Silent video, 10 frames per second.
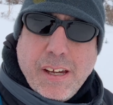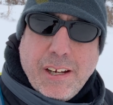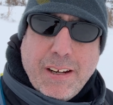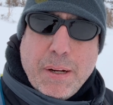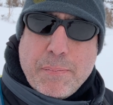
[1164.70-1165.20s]

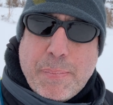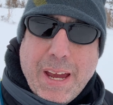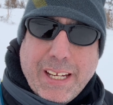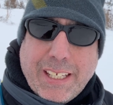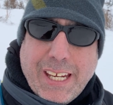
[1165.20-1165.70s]
All right,
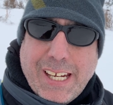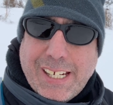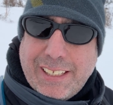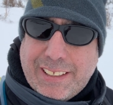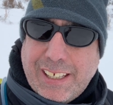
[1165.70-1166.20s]
back
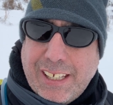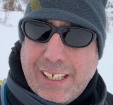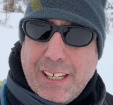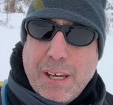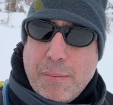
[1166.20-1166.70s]
at
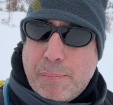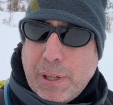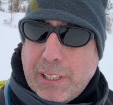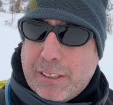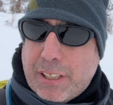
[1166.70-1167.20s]

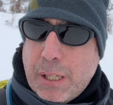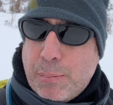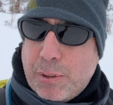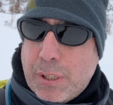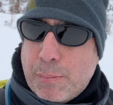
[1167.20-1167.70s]
picnic
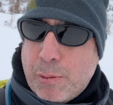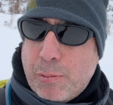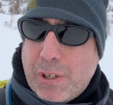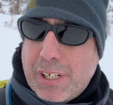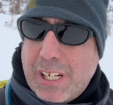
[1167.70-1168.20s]
table number
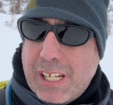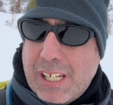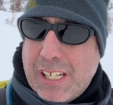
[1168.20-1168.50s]
1.